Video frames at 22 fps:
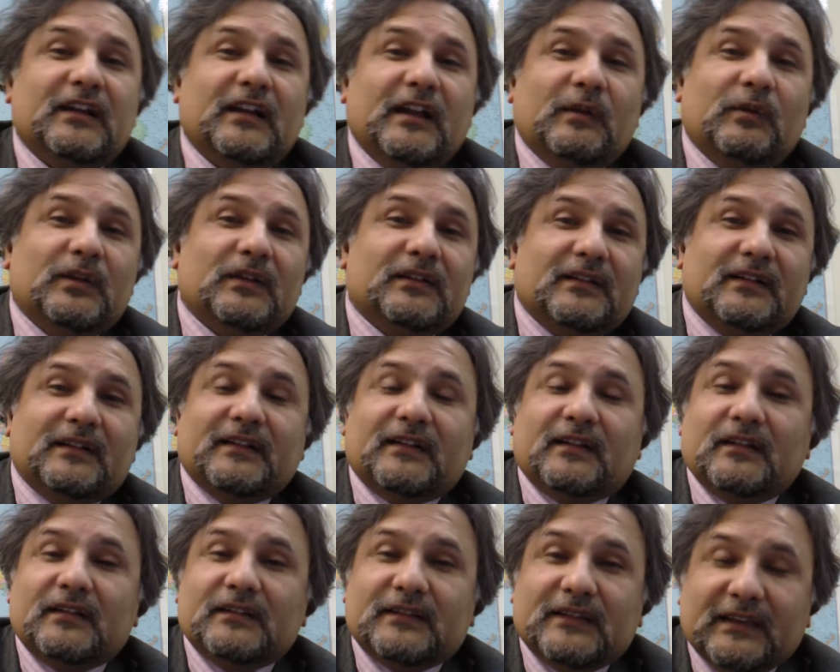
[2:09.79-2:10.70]
level
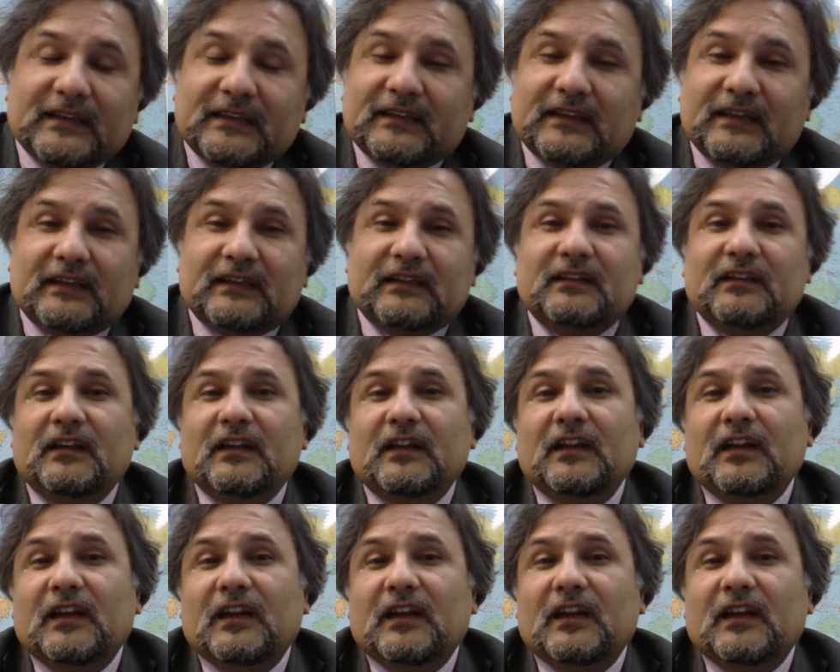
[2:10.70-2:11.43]
critical thinking,